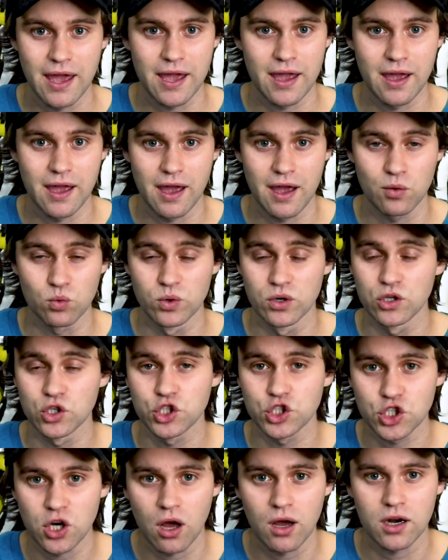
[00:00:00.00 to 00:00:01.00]
a real
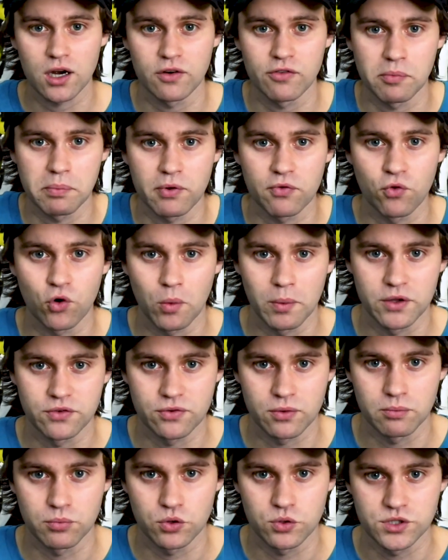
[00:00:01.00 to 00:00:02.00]
shocker of a
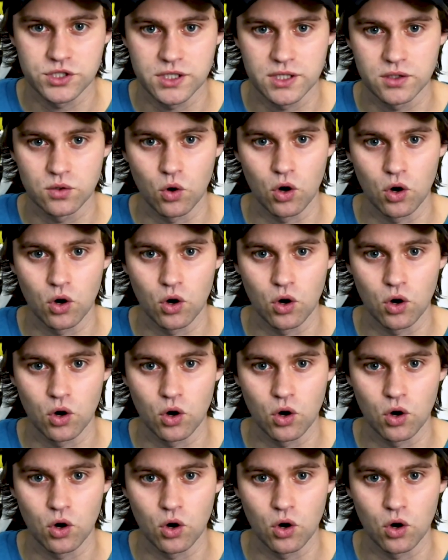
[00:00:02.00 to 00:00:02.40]
performance from Borussia